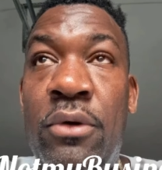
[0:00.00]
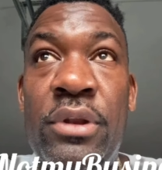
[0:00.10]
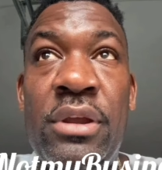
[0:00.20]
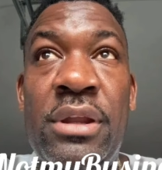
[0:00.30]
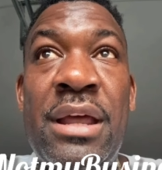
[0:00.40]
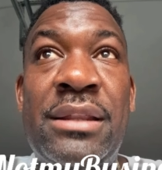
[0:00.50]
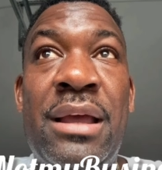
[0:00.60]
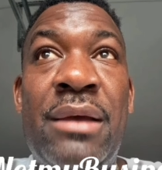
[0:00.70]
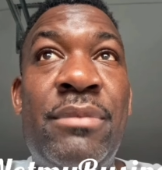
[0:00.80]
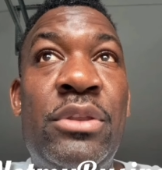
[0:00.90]
there that
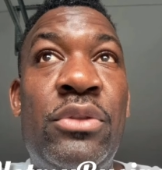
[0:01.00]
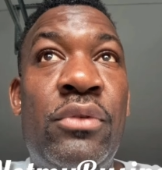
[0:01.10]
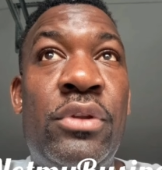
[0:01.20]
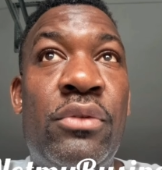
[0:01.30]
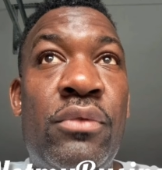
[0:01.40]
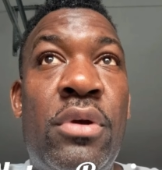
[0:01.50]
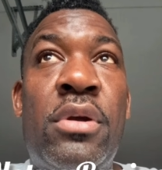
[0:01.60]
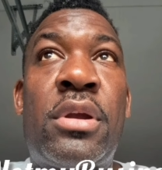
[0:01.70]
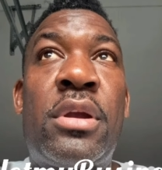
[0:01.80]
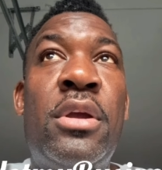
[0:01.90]
have been doing the
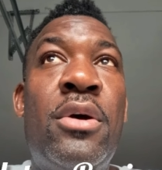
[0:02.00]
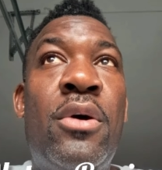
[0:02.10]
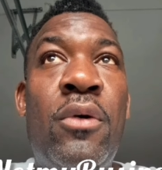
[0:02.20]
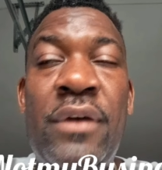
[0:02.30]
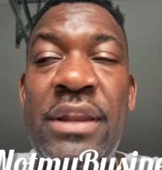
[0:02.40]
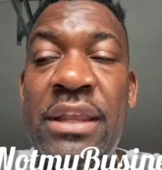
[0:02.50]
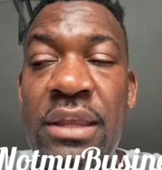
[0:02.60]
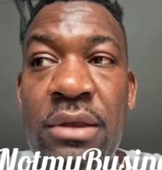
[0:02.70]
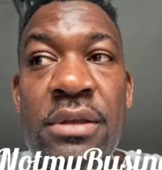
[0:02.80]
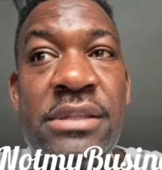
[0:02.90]
work over the
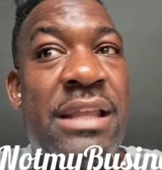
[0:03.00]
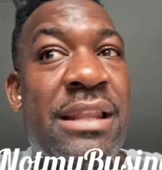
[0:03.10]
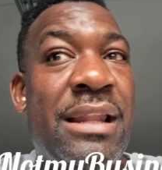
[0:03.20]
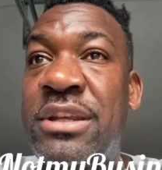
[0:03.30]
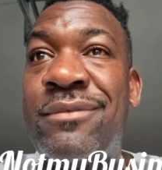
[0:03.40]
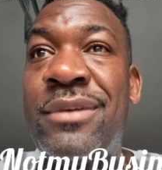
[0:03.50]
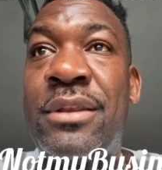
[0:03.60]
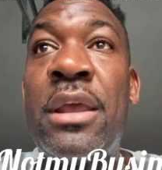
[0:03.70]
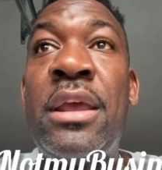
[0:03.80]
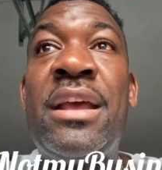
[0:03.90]
years and not leaving.
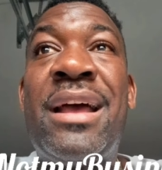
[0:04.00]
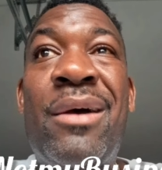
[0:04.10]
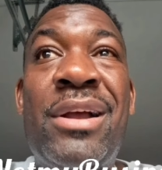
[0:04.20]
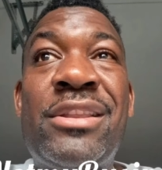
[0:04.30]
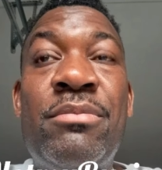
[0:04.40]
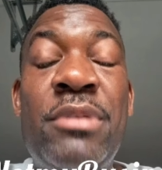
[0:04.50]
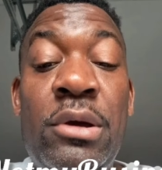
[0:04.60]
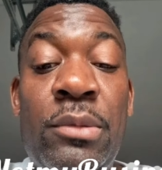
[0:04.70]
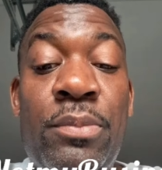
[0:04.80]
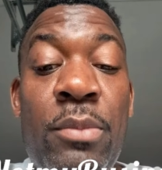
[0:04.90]
I want to big
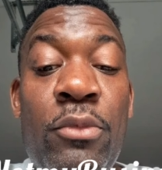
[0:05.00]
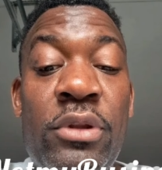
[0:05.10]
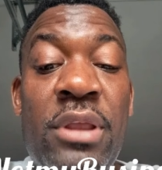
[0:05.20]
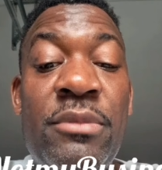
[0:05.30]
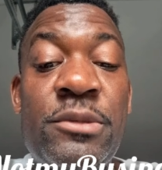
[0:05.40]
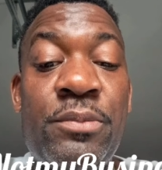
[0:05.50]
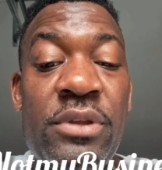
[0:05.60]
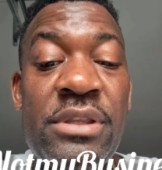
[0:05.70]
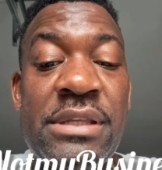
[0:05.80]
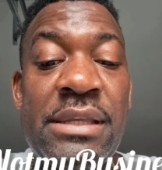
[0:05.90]
up the promoter, Miss
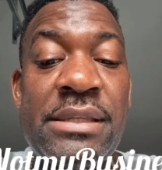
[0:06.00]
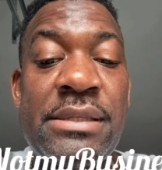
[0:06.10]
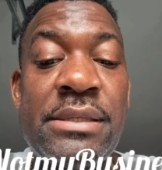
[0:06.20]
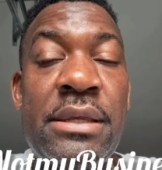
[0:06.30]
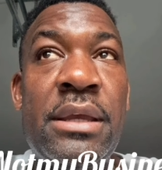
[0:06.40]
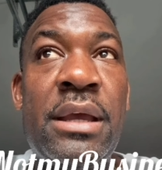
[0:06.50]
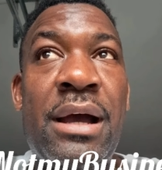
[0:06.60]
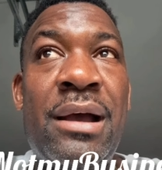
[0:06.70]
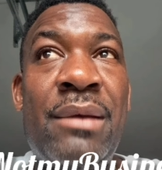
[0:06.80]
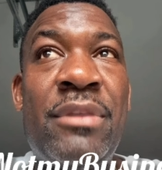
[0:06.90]
Princess,
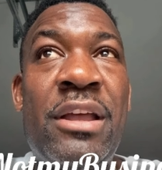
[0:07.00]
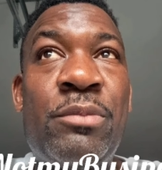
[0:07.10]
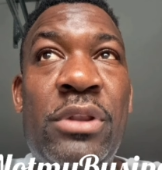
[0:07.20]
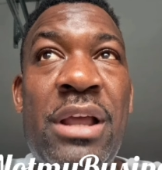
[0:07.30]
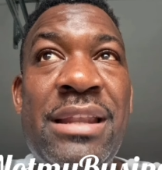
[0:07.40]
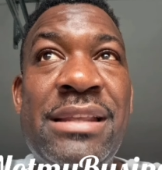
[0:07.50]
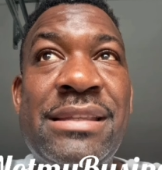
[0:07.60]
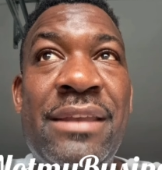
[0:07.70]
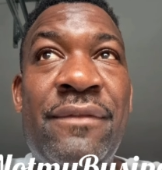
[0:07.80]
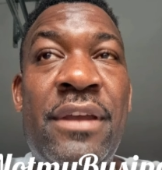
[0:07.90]
that put on this
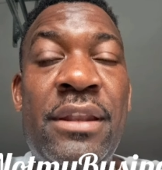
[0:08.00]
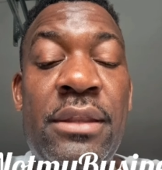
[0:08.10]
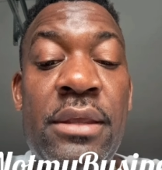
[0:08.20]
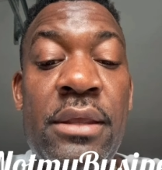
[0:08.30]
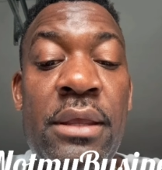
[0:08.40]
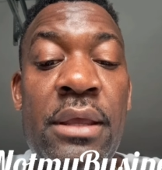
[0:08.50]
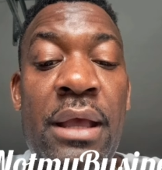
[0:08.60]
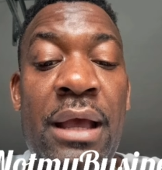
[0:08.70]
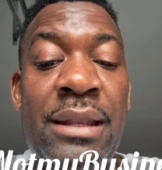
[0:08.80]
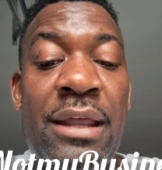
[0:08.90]
event,
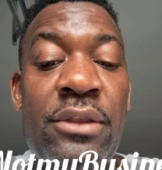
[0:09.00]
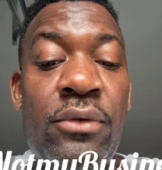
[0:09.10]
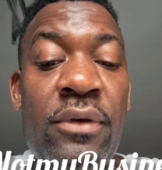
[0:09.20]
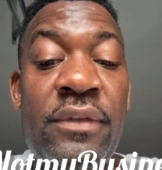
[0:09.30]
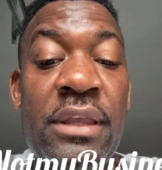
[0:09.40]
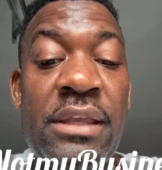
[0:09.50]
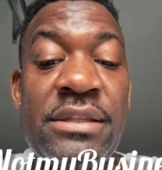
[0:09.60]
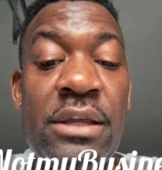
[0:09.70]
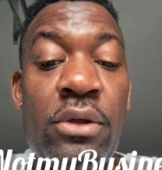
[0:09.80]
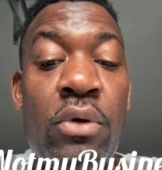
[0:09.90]
and I know everything is
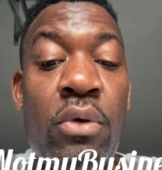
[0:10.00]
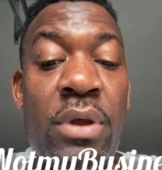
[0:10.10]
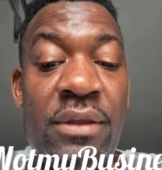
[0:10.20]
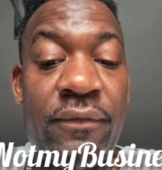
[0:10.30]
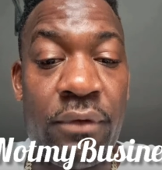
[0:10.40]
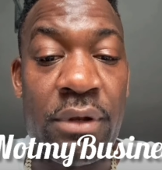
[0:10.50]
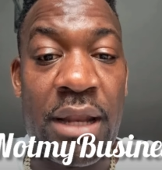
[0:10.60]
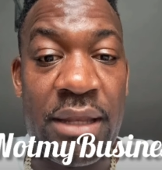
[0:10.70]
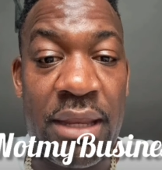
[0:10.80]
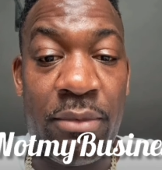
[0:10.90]
gonna go wonderful
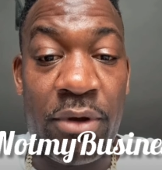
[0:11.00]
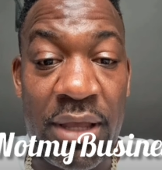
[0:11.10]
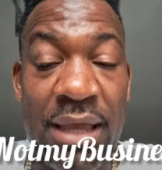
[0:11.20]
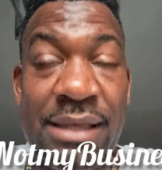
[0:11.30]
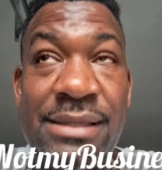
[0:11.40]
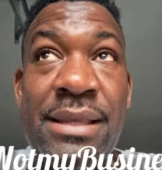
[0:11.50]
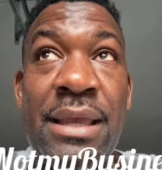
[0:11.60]
that day. But guys,